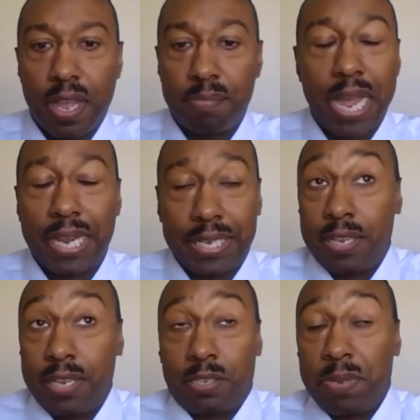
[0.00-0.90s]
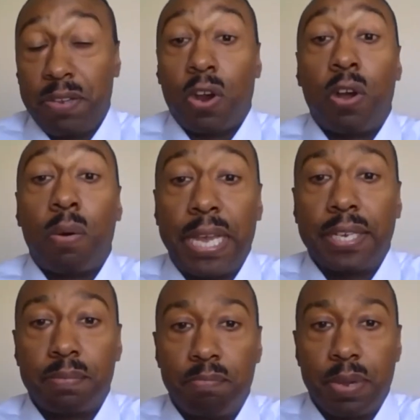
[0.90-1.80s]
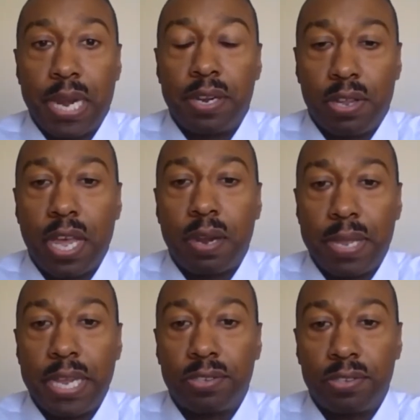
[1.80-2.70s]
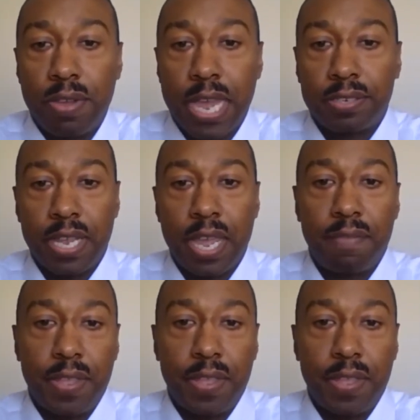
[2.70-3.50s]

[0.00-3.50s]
can't speak for all banks, but I know a lot of banks do actually have